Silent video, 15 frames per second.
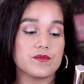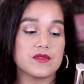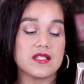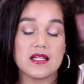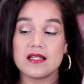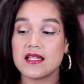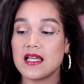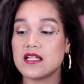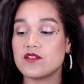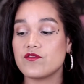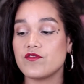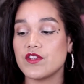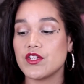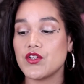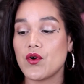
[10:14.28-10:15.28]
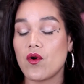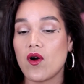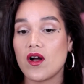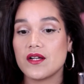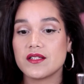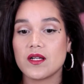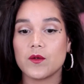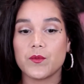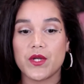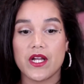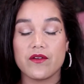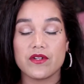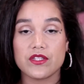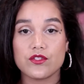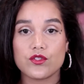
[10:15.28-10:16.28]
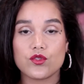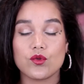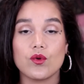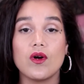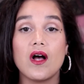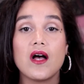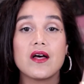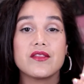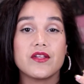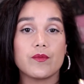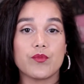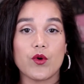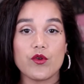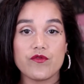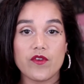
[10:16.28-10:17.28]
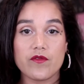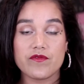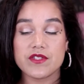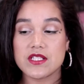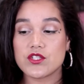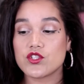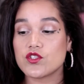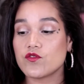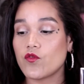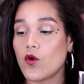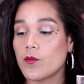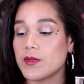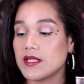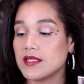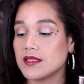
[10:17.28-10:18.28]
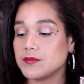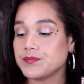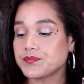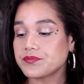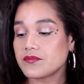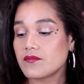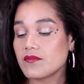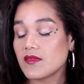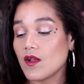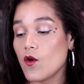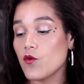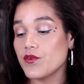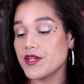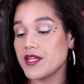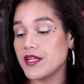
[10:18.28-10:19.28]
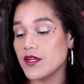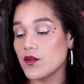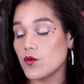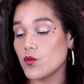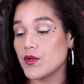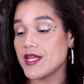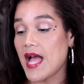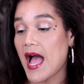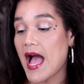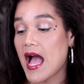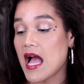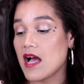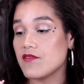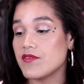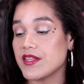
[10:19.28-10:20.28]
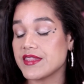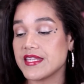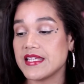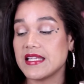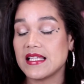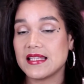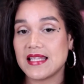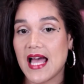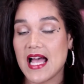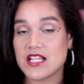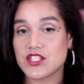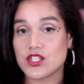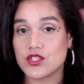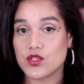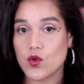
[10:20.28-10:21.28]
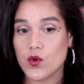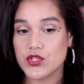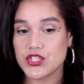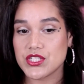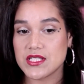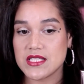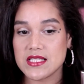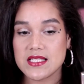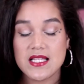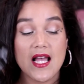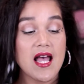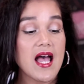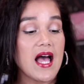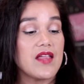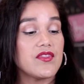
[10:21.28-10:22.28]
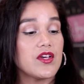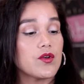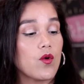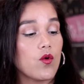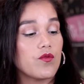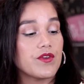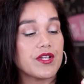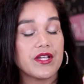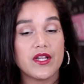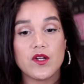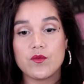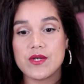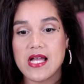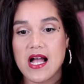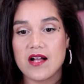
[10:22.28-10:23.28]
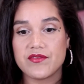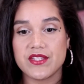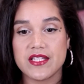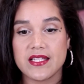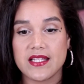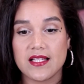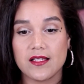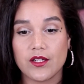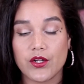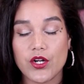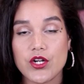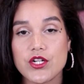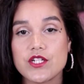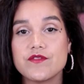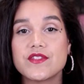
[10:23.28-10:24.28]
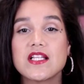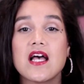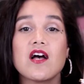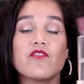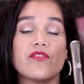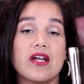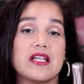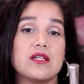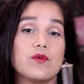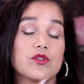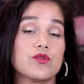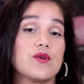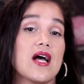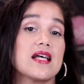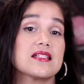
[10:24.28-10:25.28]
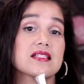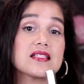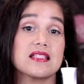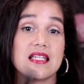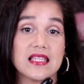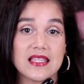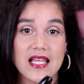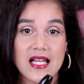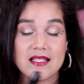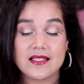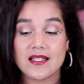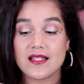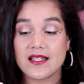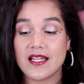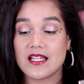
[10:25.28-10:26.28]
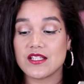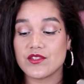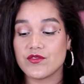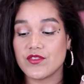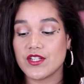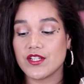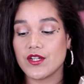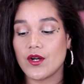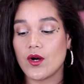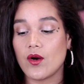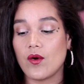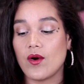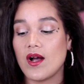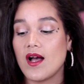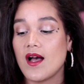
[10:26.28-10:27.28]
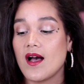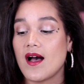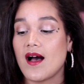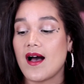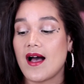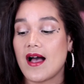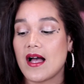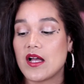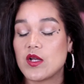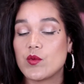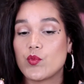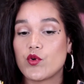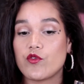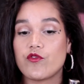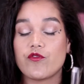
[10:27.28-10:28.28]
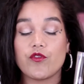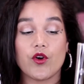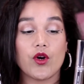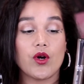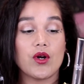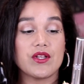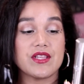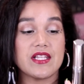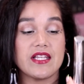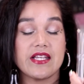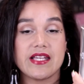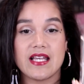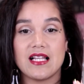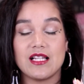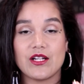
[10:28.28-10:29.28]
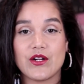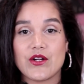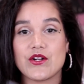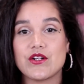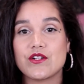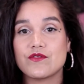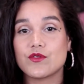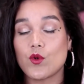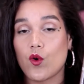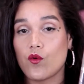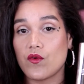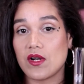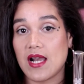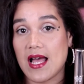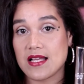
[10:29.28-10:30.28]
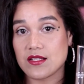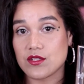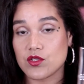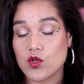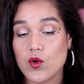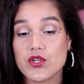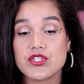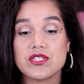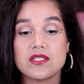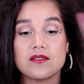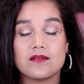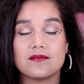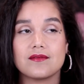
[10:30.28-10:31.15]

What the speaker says: dedicated video on comparing the two, they're both from Physicians Formula. Over here we have the Lash Contortionist, and then over here we have the Killer Curves. For anyone who hasn't seen that dedicated video, I prefer the Killer Curves over Lash Contortionist.